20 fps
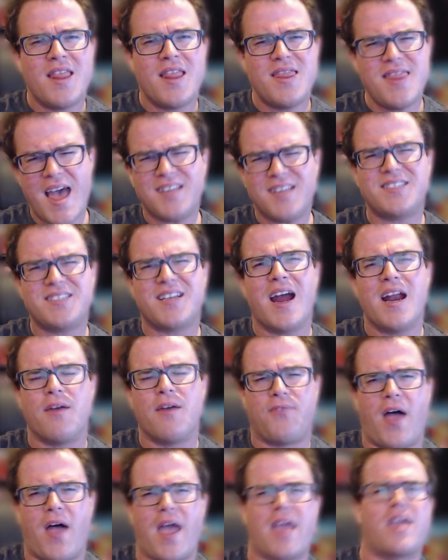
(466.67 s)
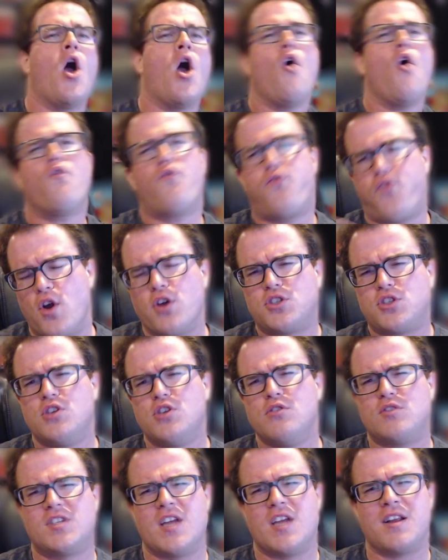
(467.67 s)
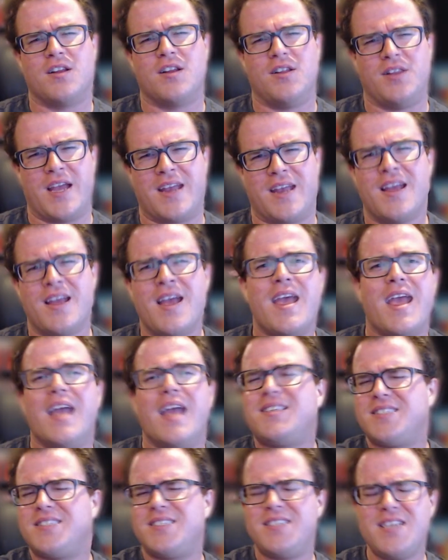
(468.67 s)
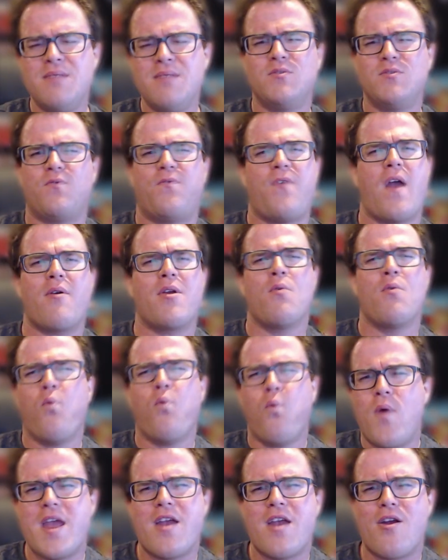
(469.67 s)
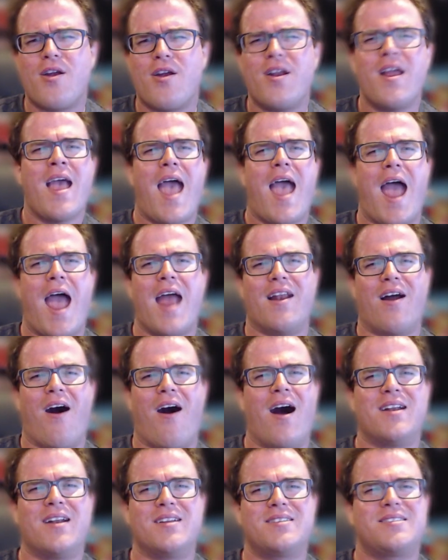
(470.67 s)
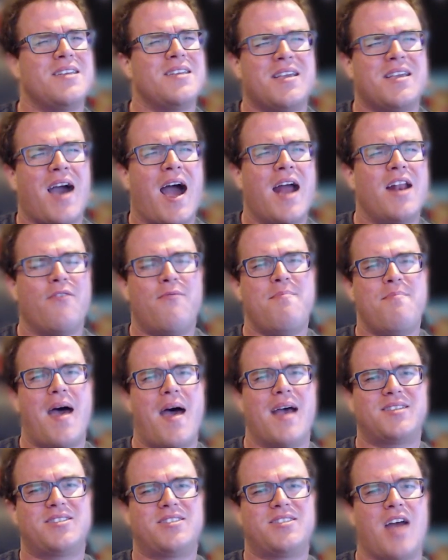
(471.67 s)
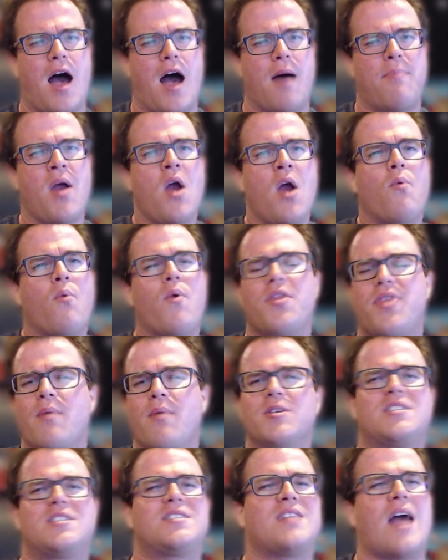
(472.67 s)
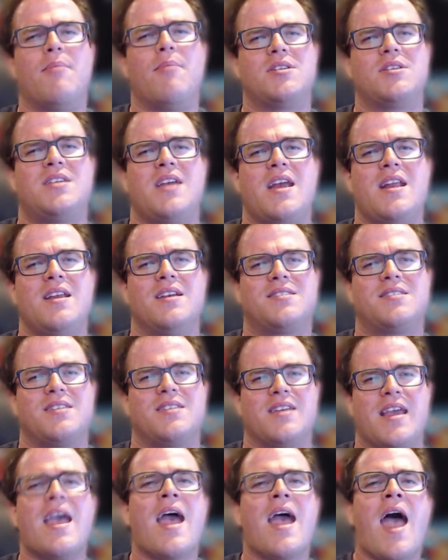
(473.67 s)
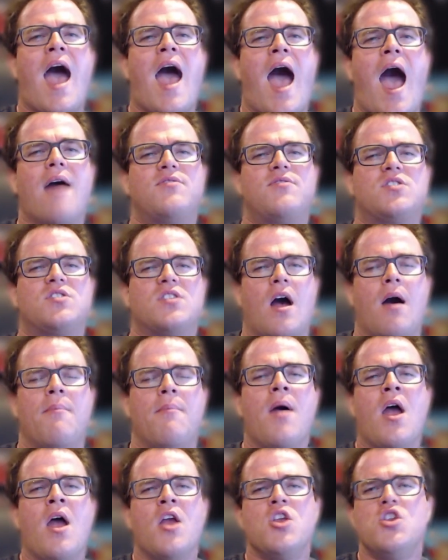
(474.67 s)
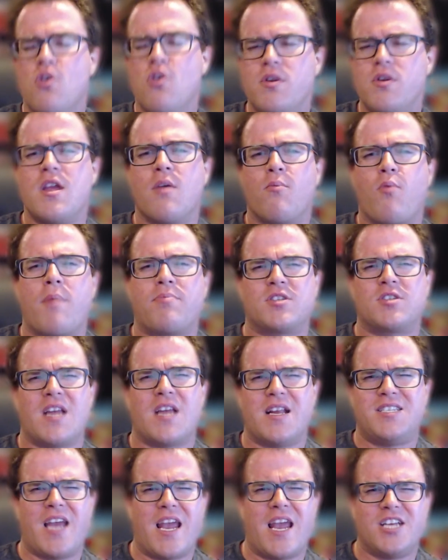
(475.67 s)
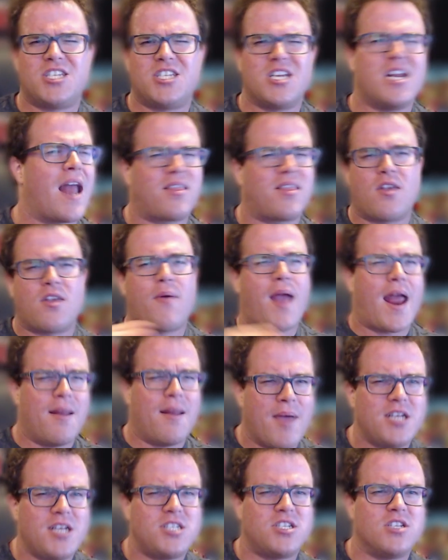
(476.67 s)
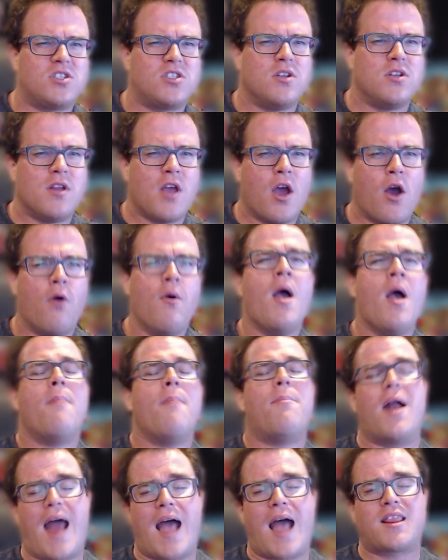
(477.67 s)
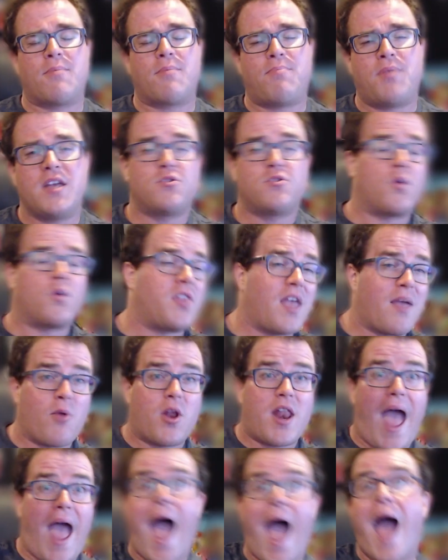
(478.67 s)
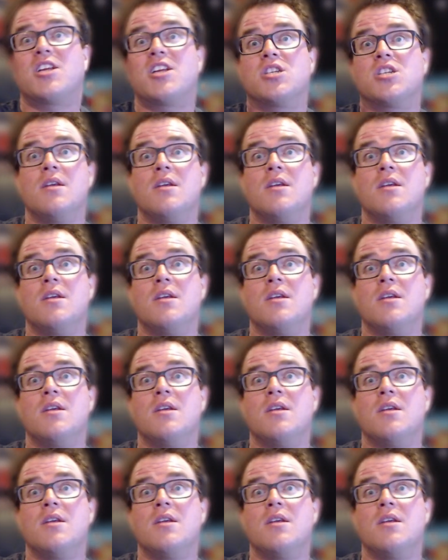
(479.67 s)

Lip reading: That's kind of like virtue signaling. It seems very weird and honestly kind of messed up, where they would simultaneously have some union representation at their animation studio, but at the place where they would actually